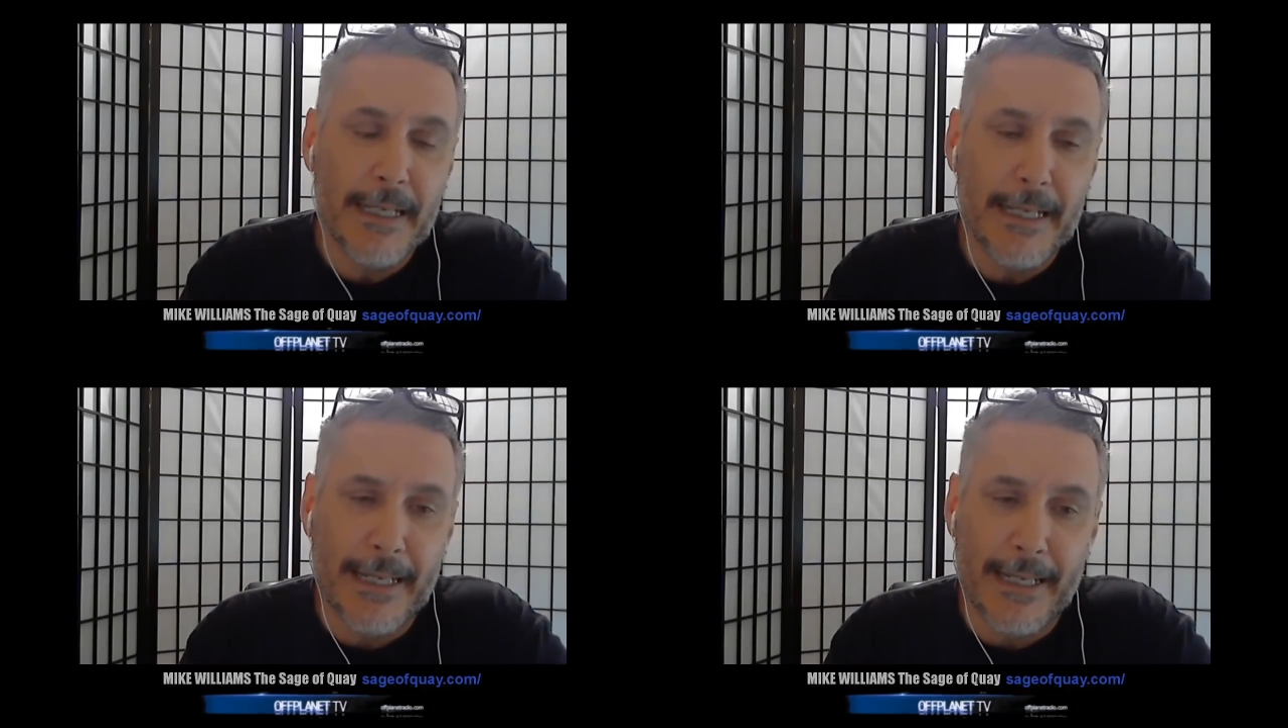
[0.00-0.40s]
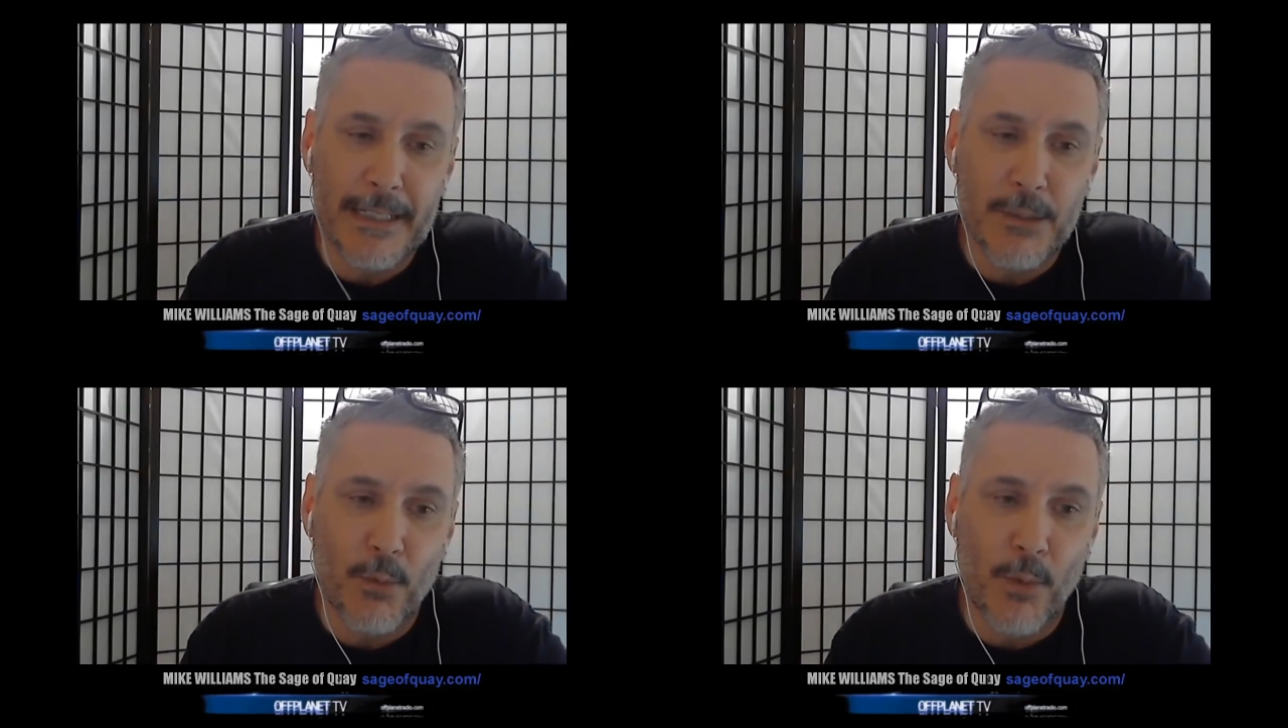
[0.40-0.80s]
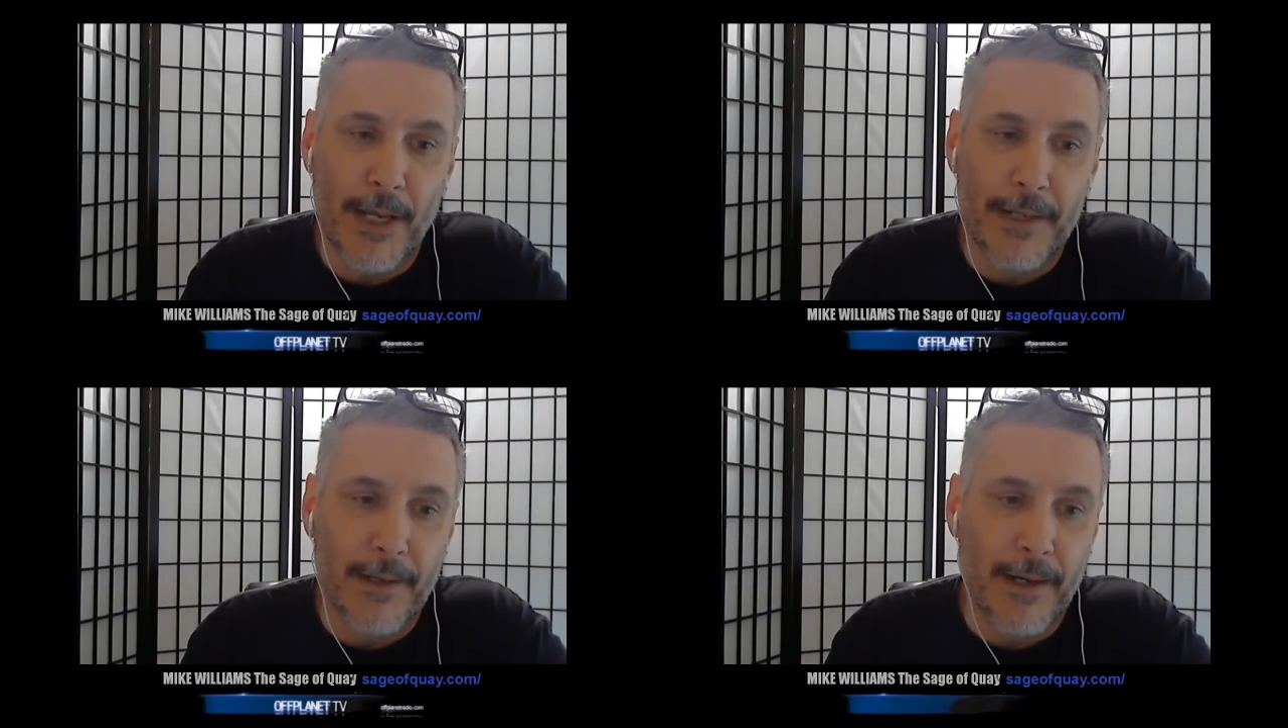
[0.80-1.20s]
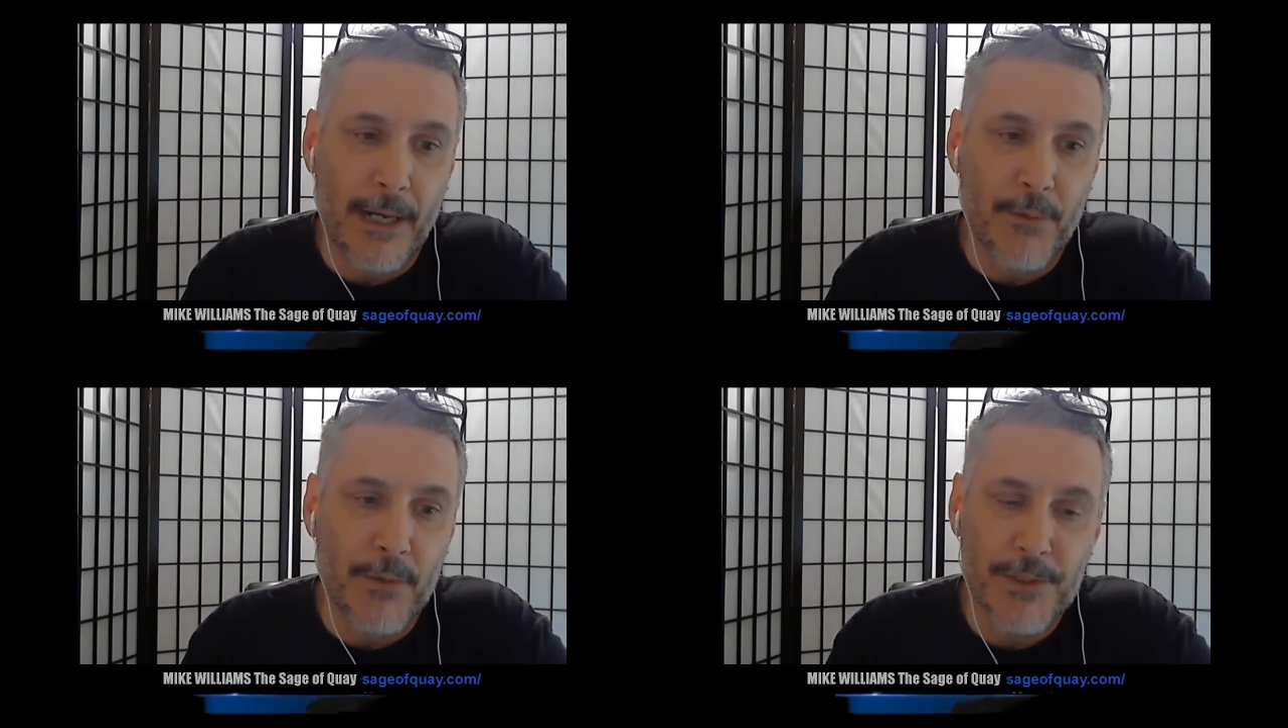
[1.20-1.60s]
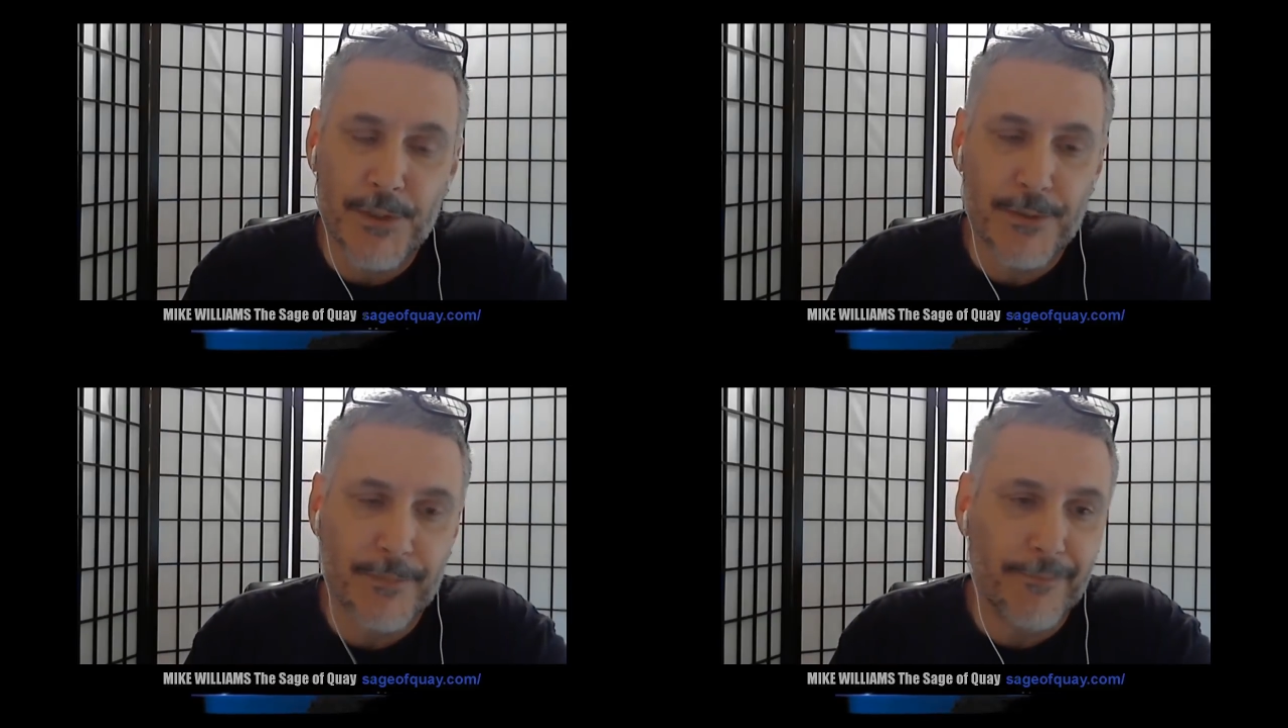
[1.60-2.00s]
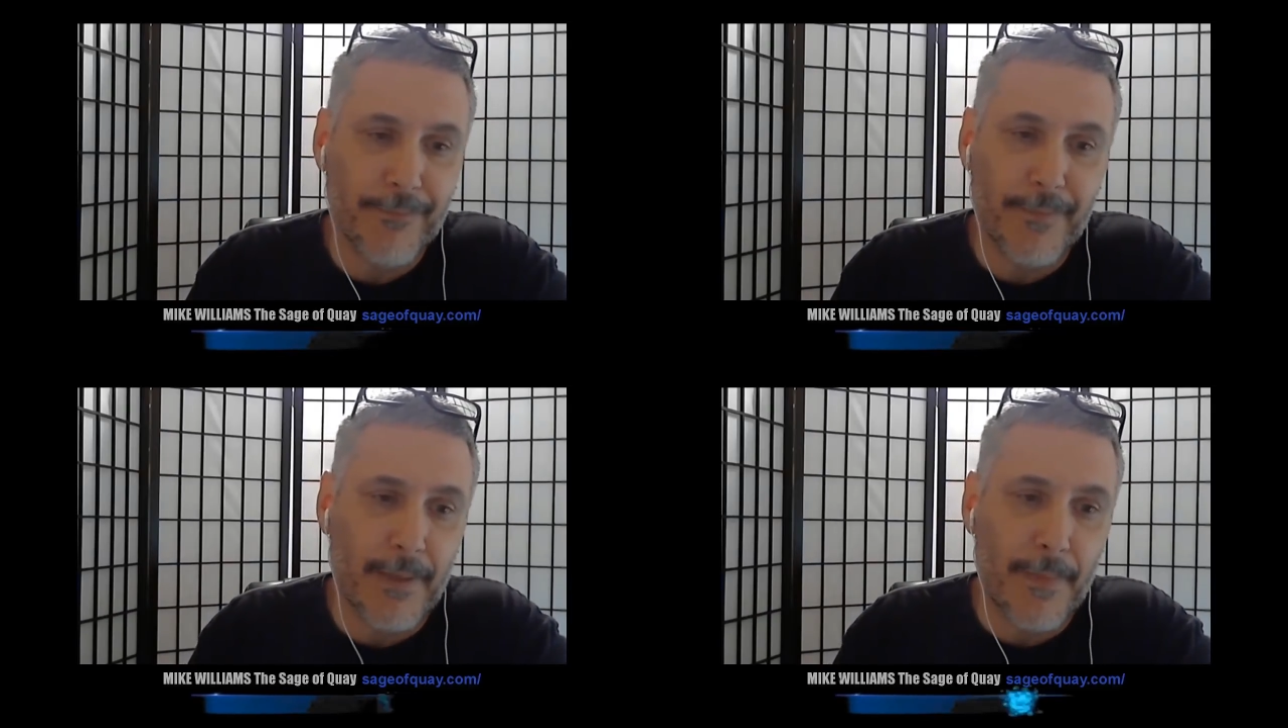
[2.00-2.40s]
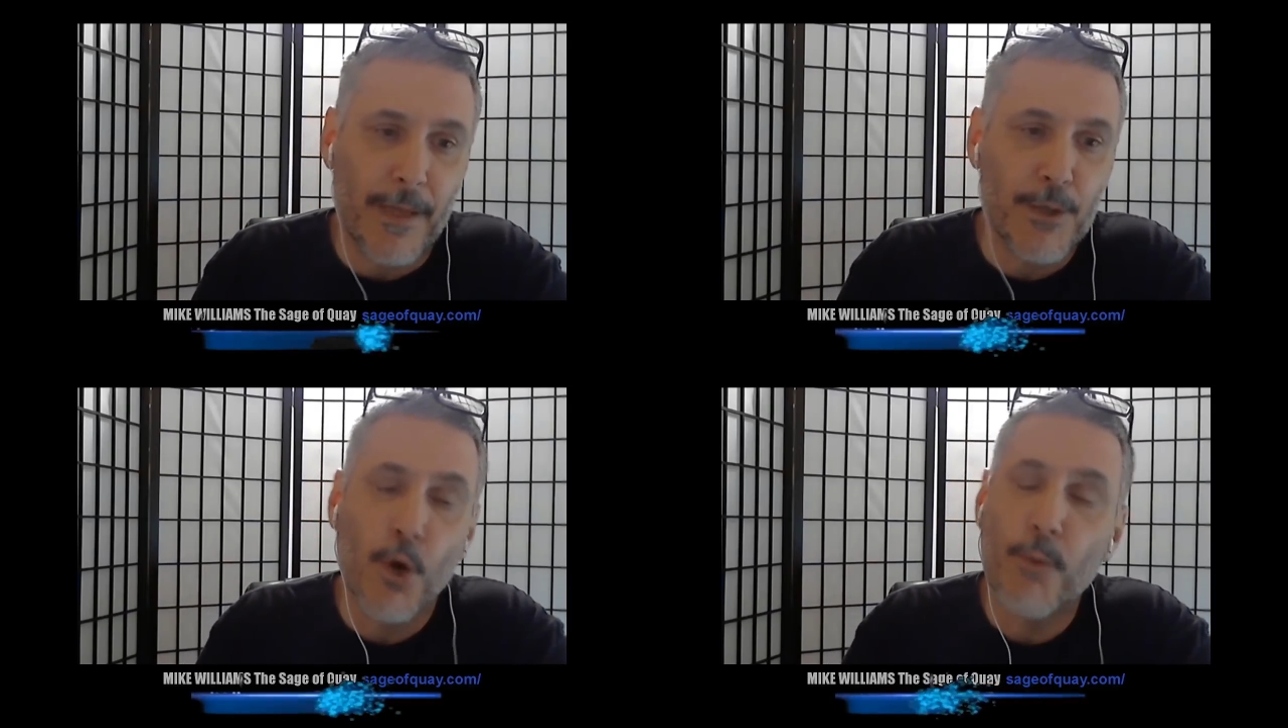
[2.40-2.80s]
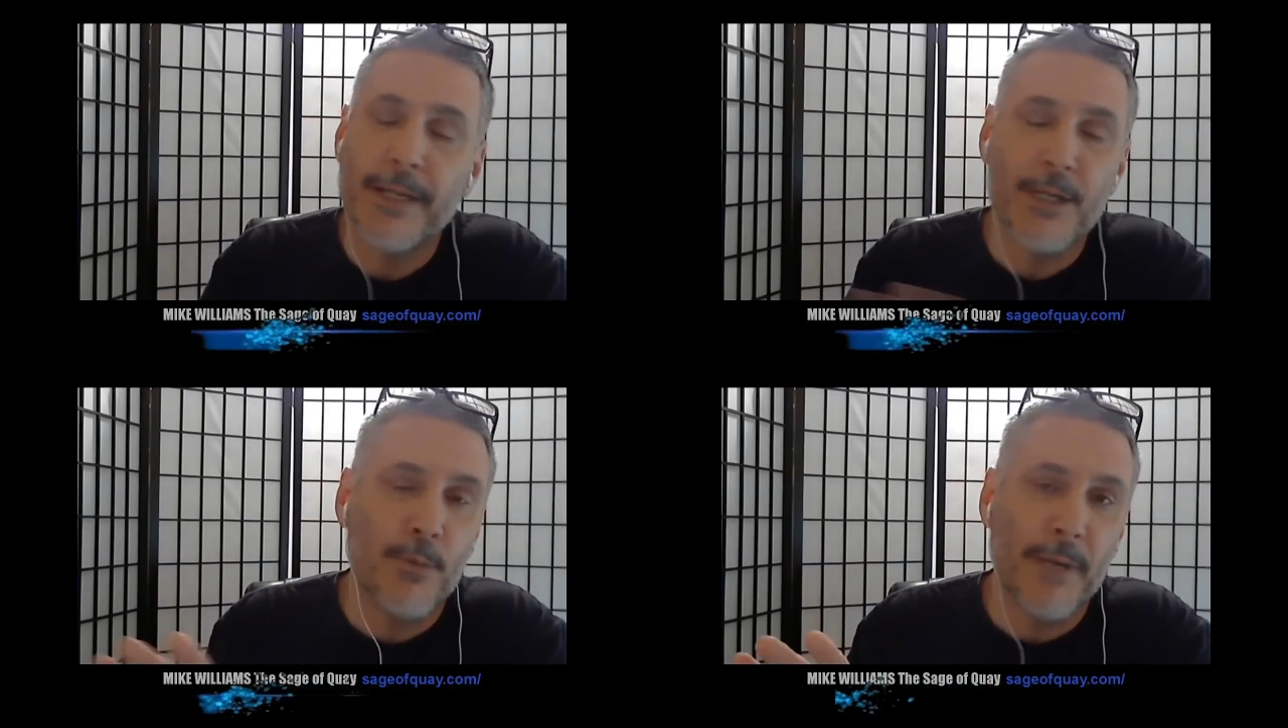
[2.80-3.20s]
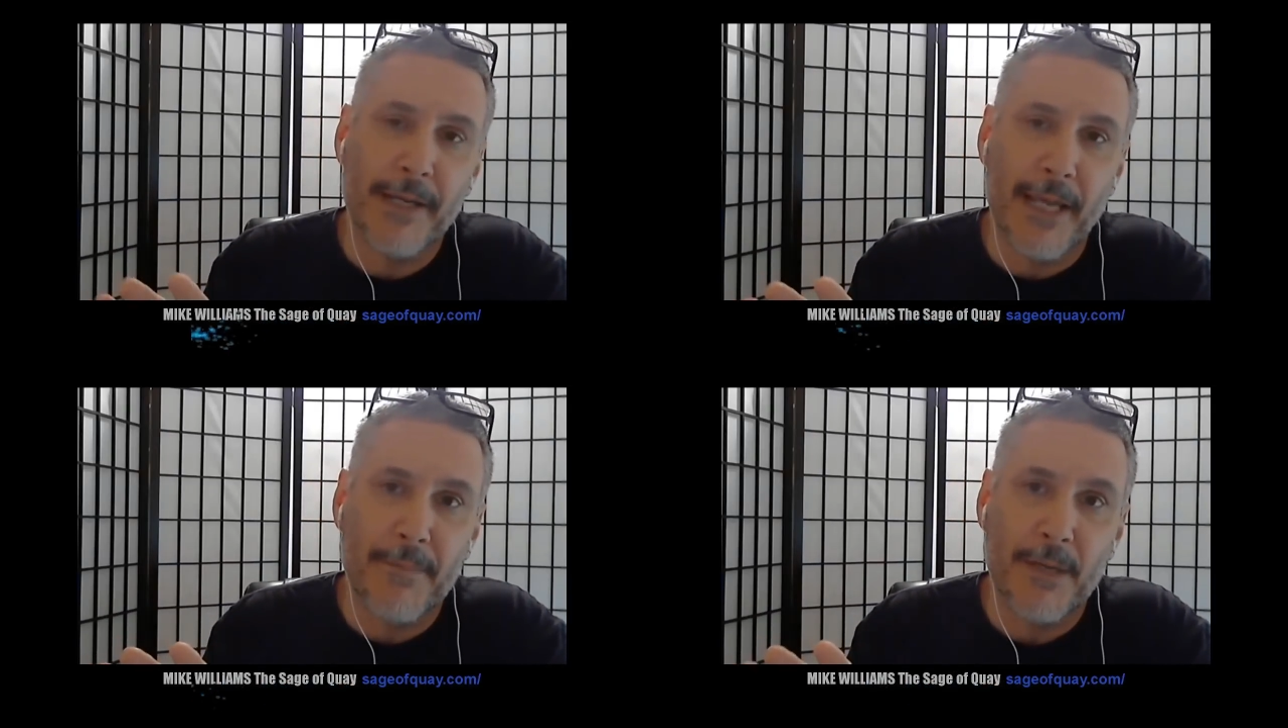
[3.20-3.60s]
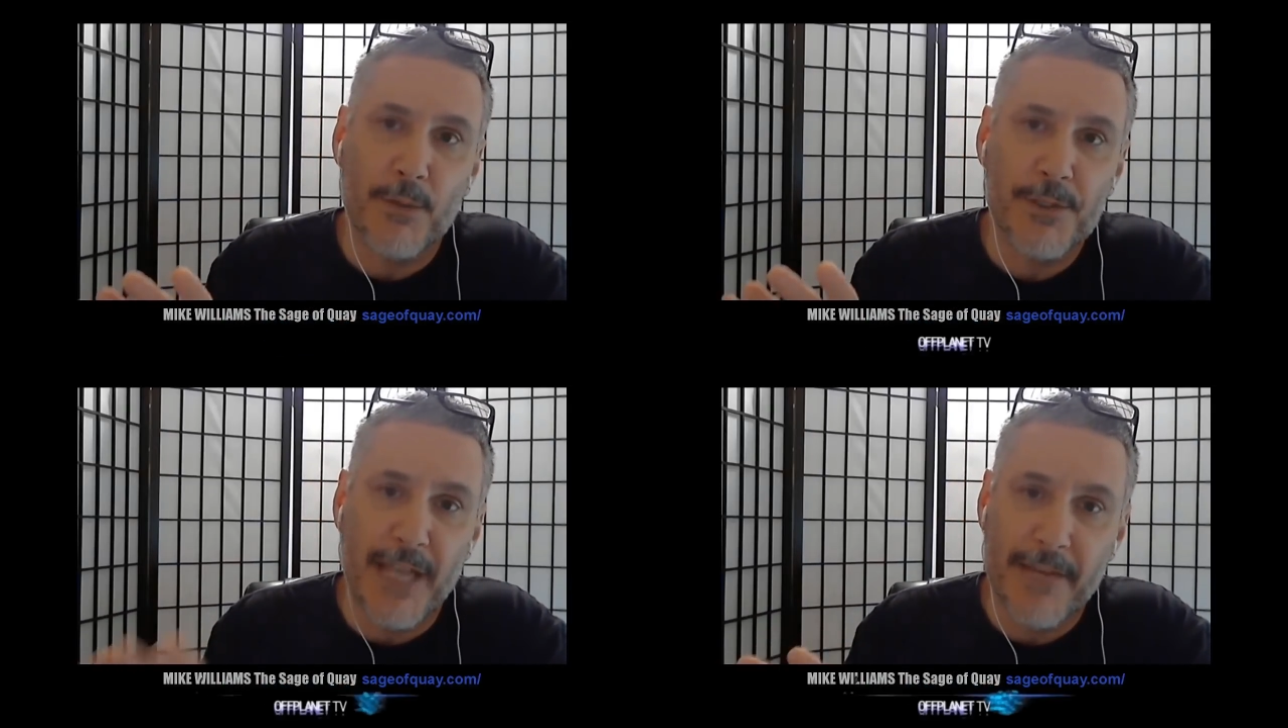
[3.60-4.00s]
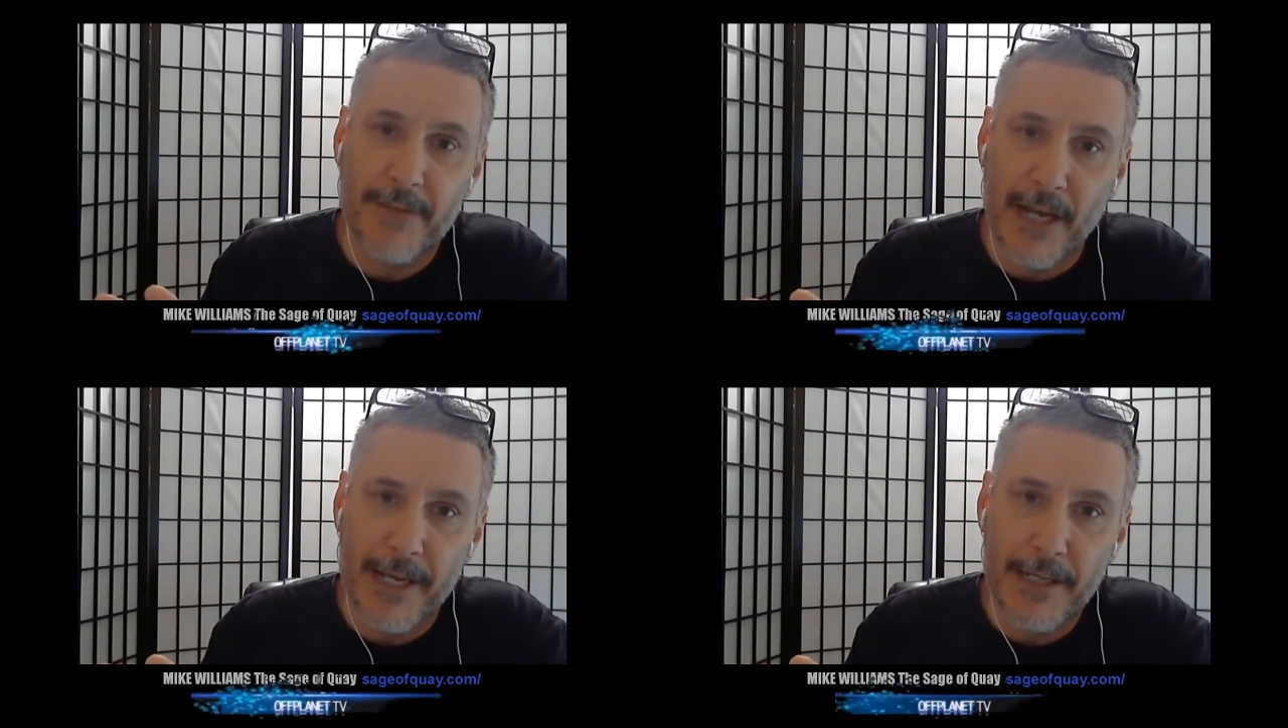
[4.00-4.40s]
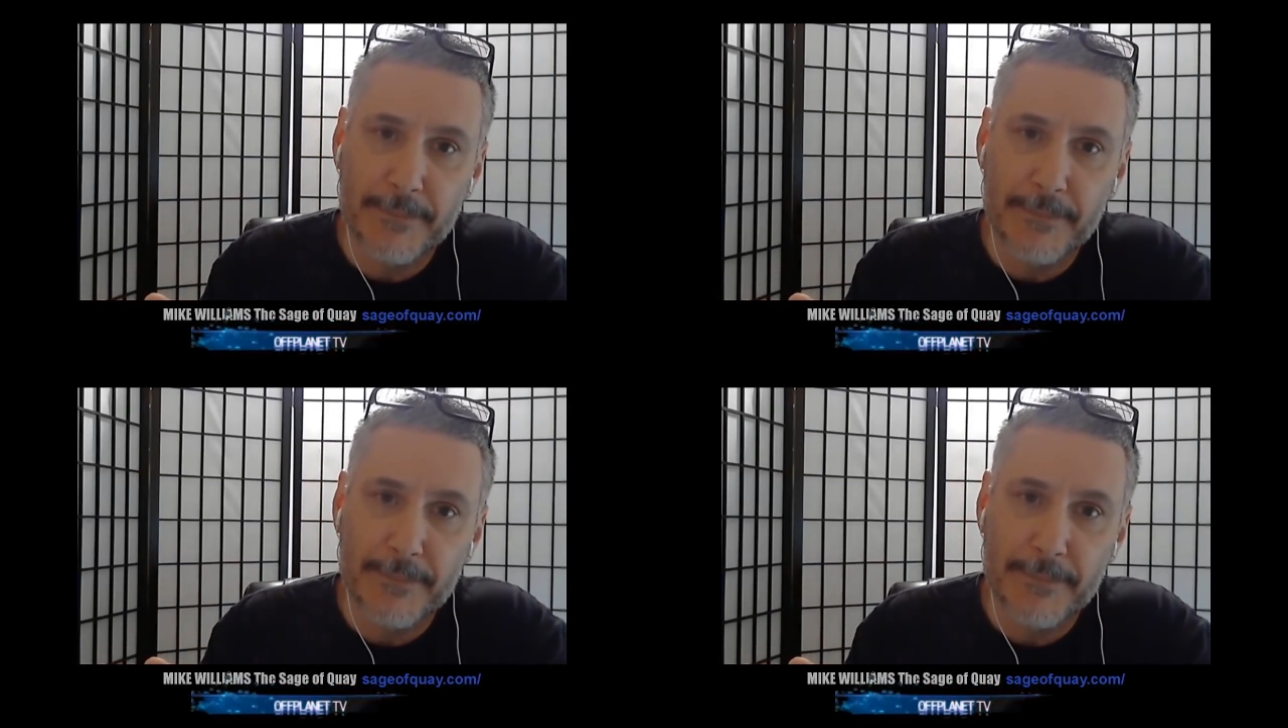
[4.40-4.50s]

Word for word: And when I was, nobody knew my name. It was David Icke